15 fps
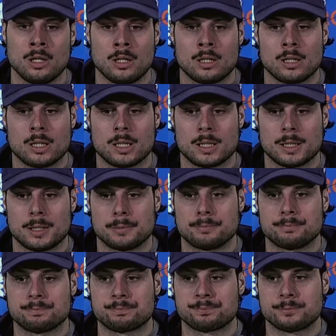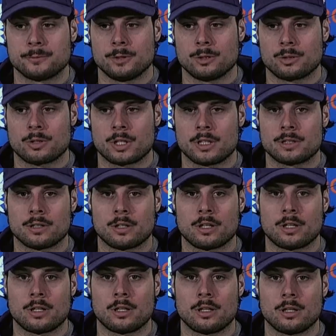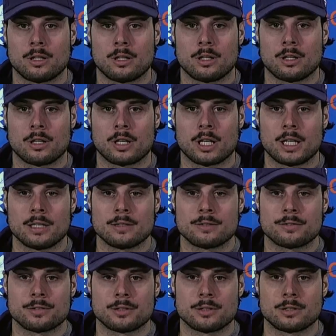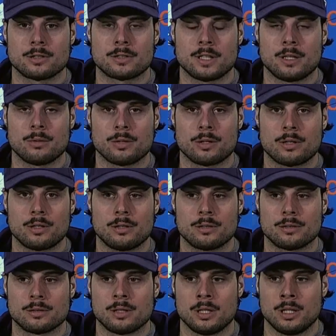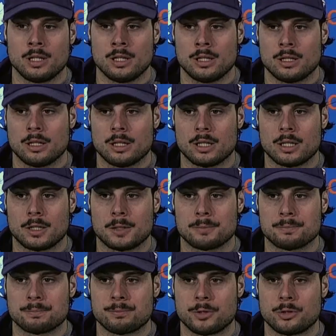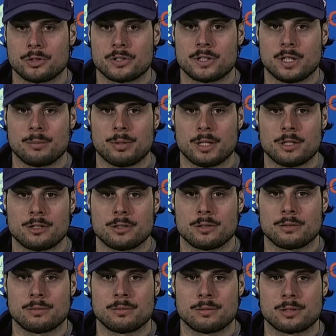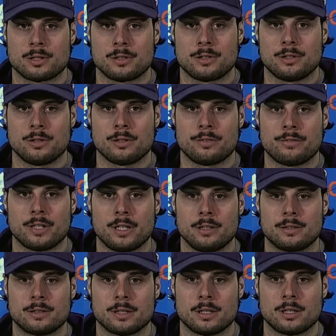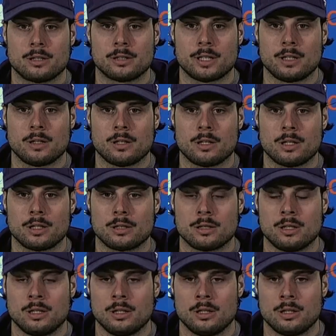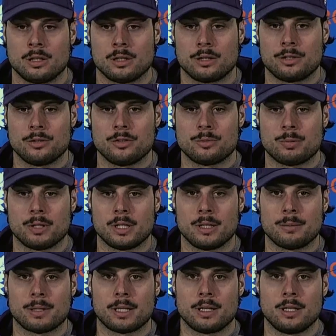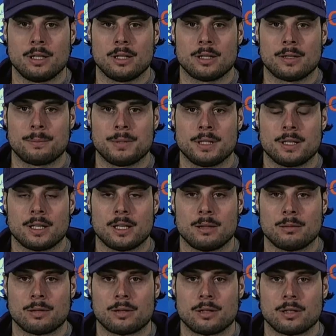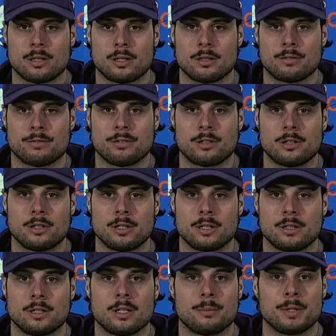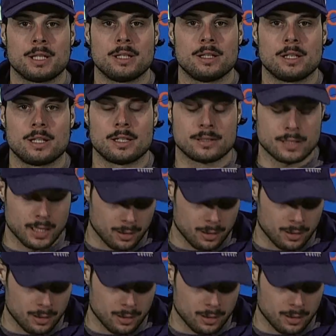um, you know, credit to our our guys for staying with it and. Um, you know, just staying patient, just continue to fight uh, all night long, and huge play by the uh, P K with uh, Footer and uh, Mickey to get us that